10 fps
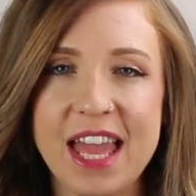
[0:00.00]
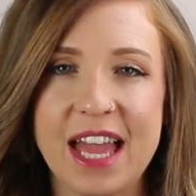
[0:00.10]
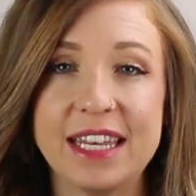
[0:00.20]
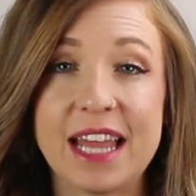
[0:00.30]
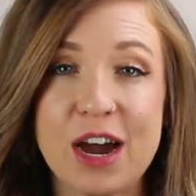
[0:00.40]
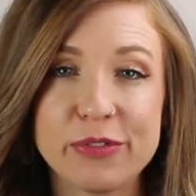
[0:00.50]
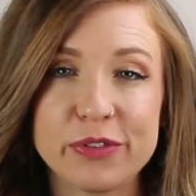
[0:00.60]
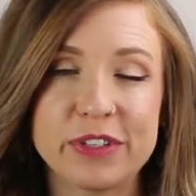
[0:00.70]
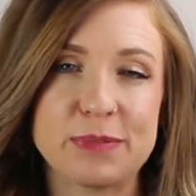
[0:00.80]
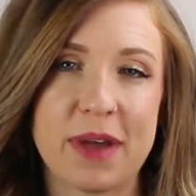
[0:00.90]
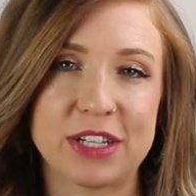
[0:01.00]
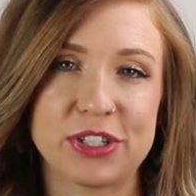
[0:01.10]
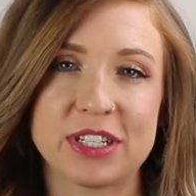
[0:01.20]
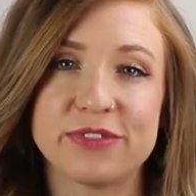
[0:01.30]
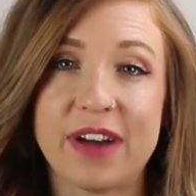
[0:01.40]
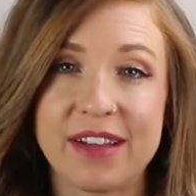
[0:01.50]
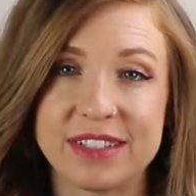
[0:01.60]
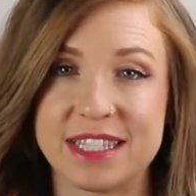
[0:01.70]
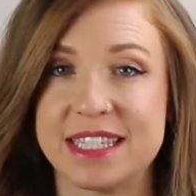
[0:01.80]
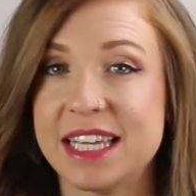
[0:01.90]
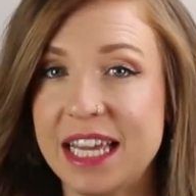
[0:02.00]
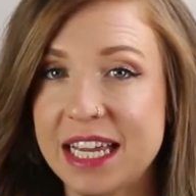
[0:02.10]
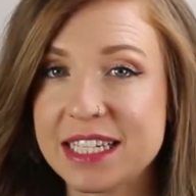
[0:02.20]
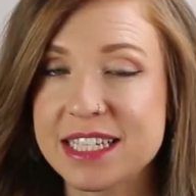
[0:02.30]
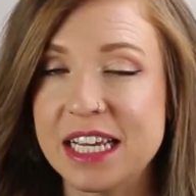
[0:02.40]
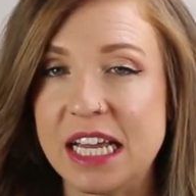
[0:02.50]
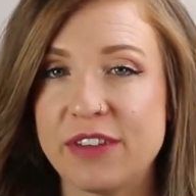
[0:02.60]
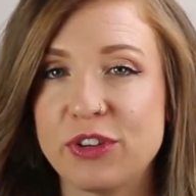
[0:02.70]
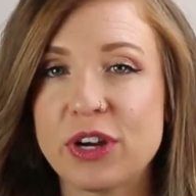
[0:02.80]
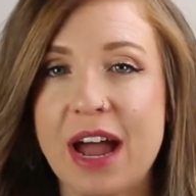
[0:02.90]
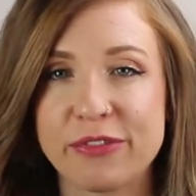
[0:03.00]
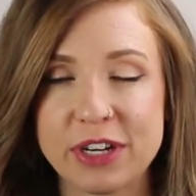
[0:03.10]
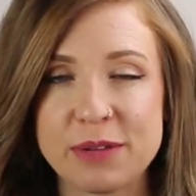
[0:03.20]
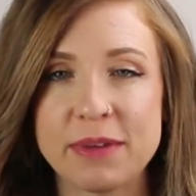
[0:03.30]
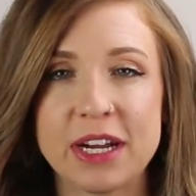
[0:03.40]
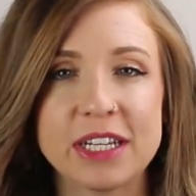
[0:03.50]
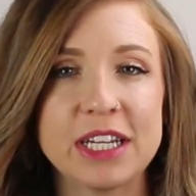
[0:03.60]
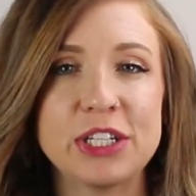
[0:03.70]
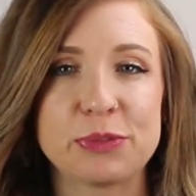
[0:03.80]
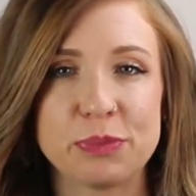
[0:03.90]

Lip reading: And now for Fitzpatrick's 5 and 6, if you're African American, you're